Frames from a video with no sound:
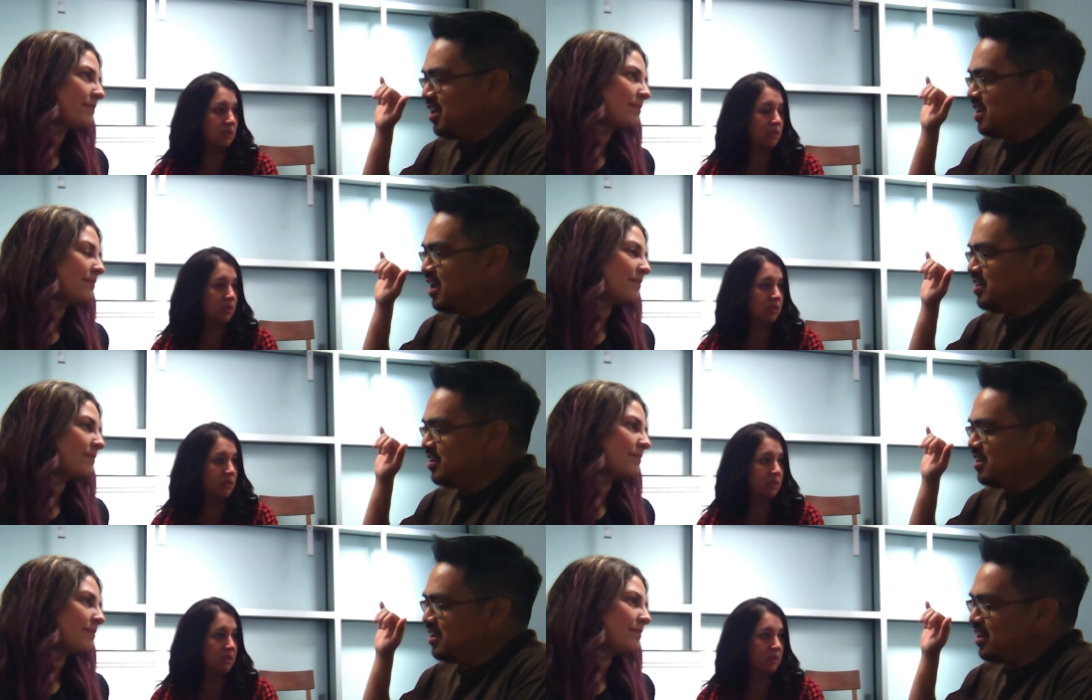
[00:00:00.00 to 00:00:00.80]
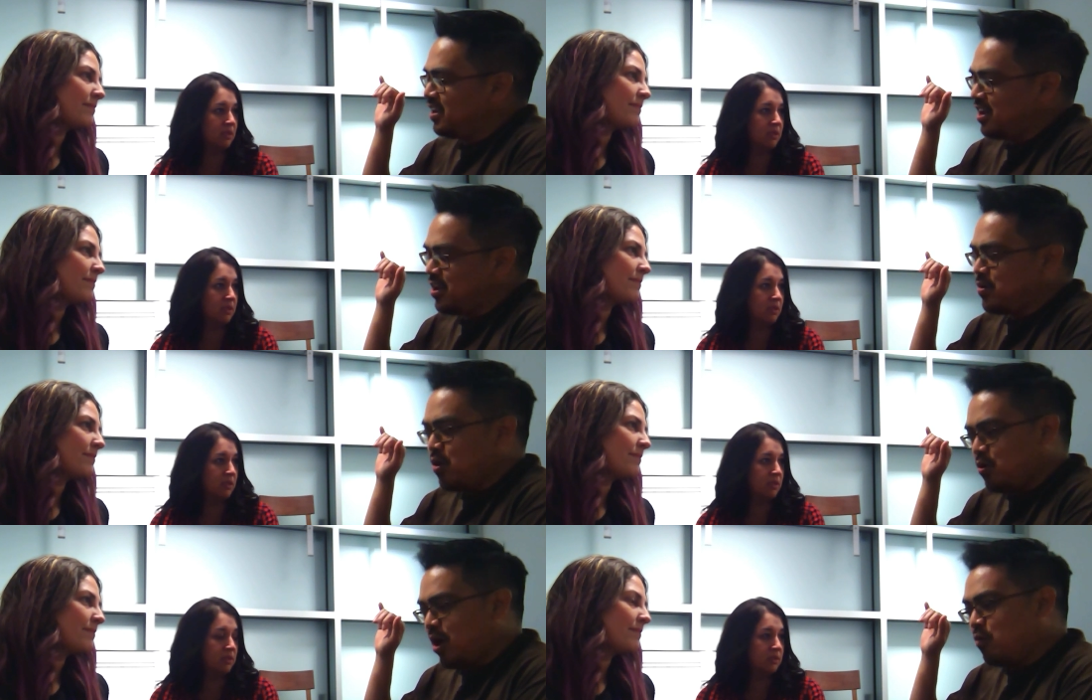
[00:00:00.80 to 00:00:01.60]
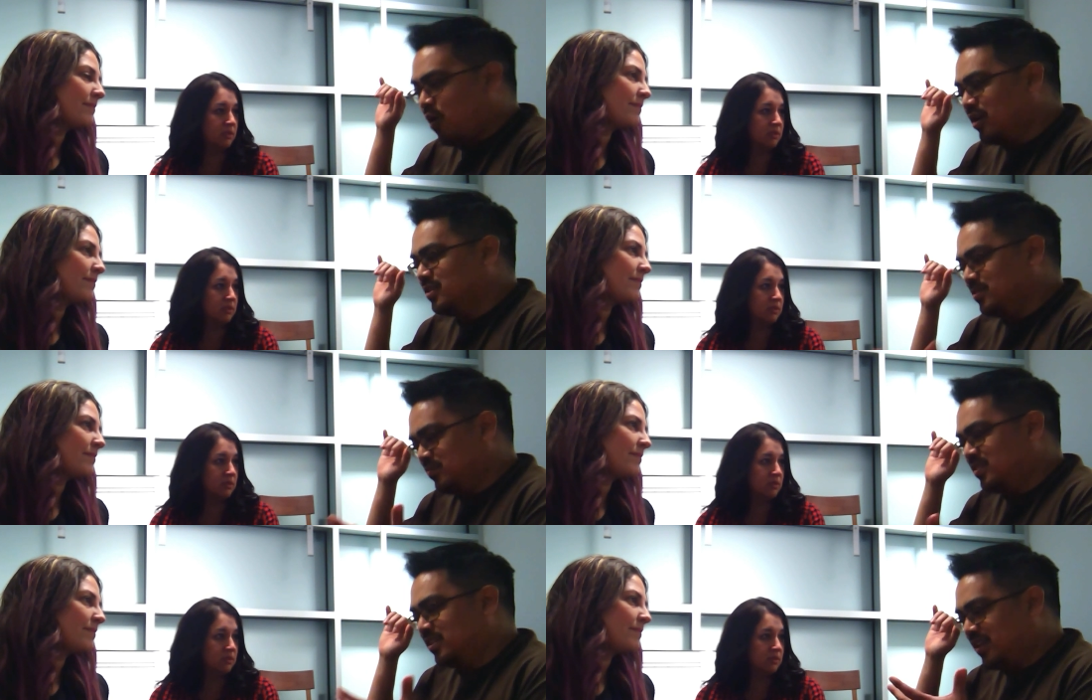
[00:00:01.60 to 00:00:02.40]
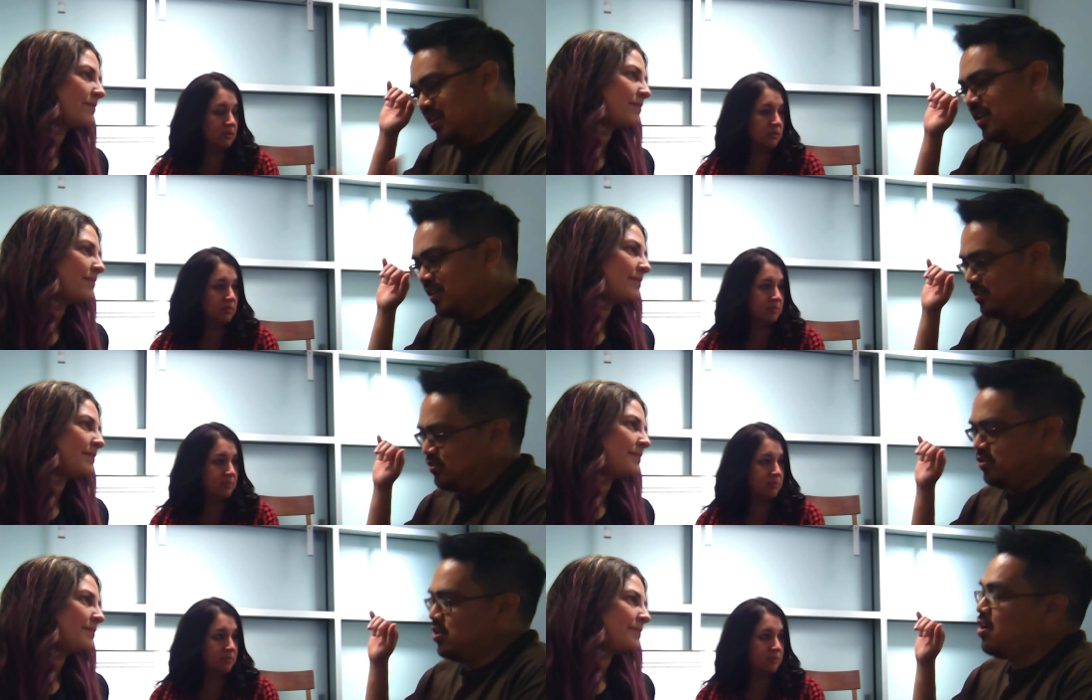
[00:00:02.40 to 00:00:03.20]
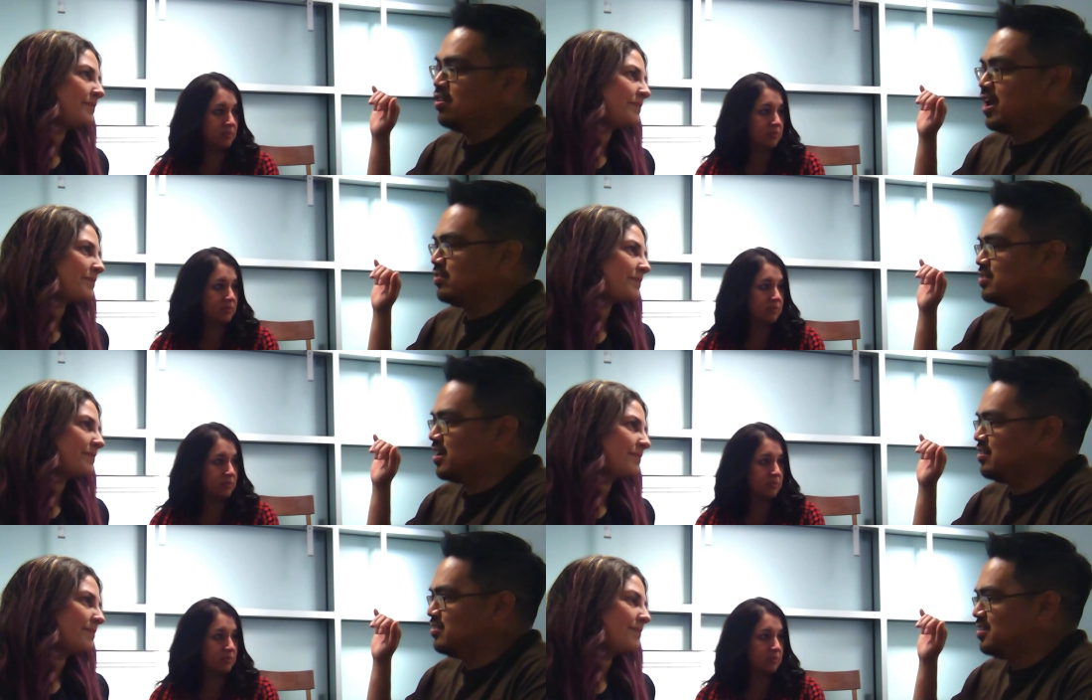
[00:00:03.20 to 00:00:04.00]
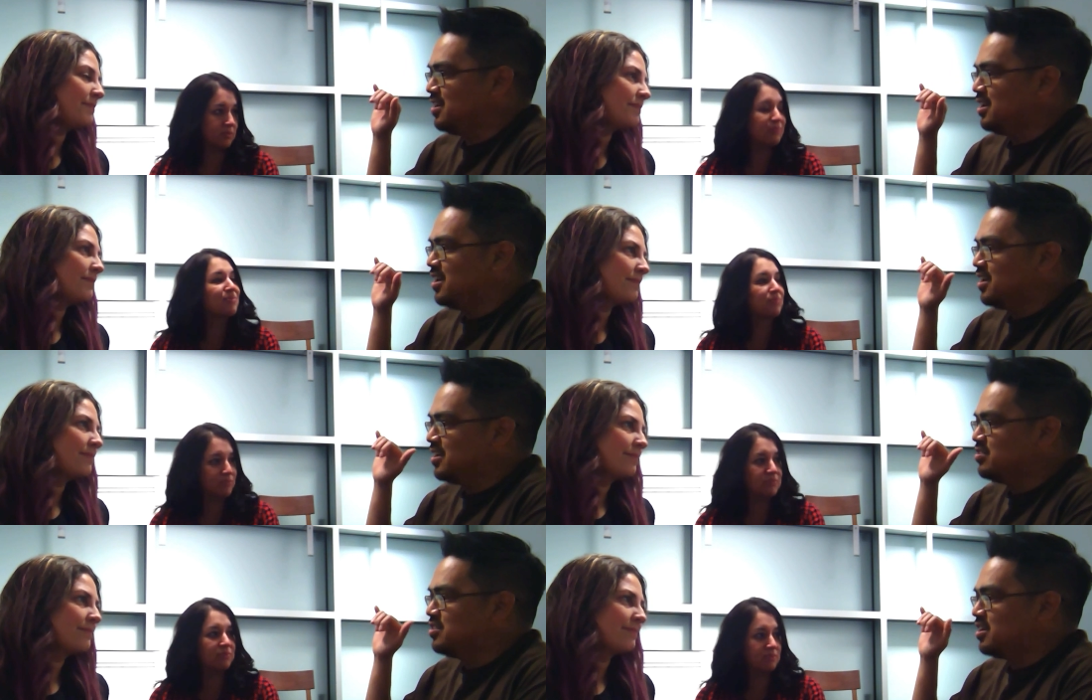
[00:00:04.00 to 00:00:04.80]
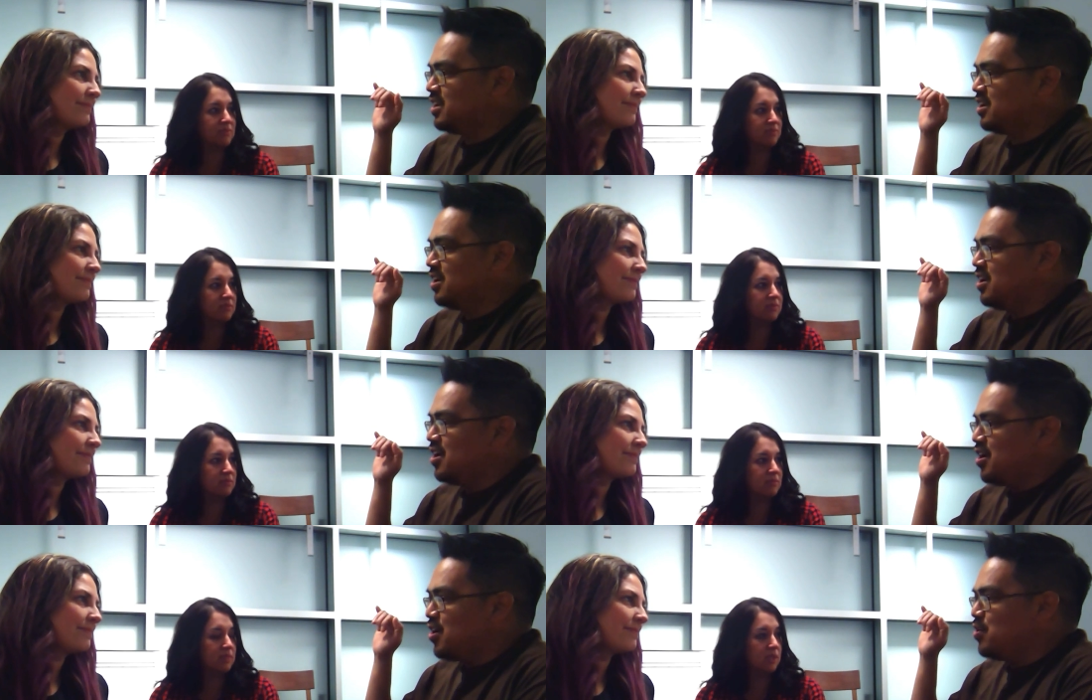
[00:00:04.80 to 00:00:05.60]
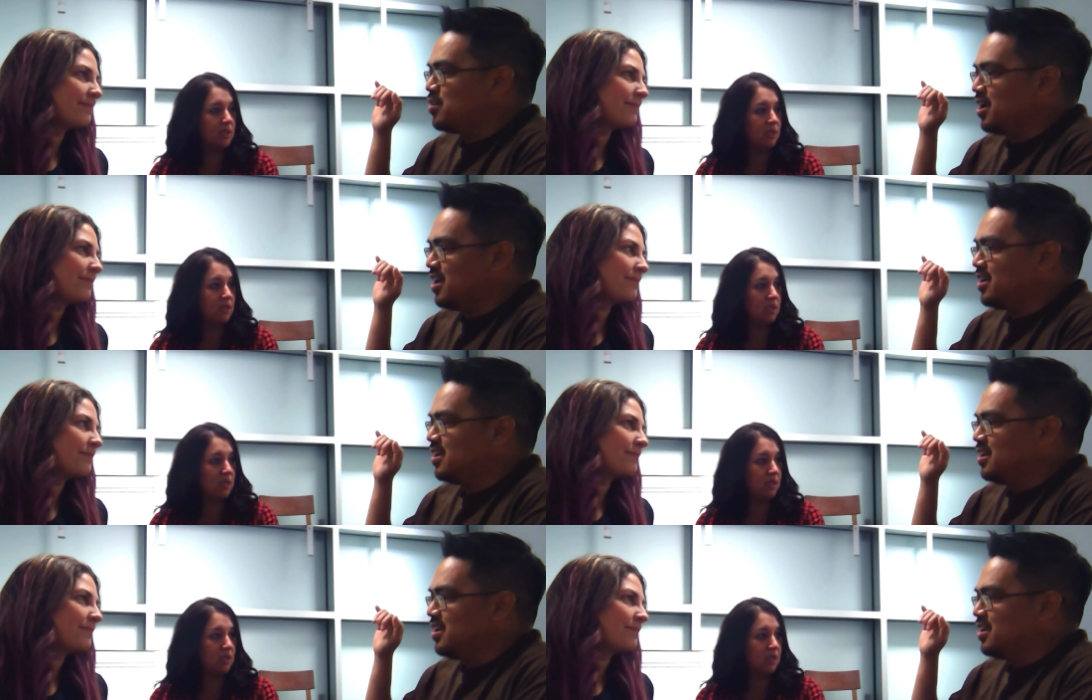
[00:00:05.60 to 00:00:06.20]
Speaker 1: and I wanted to dedicate this to all the outsiders, because you're like, okay,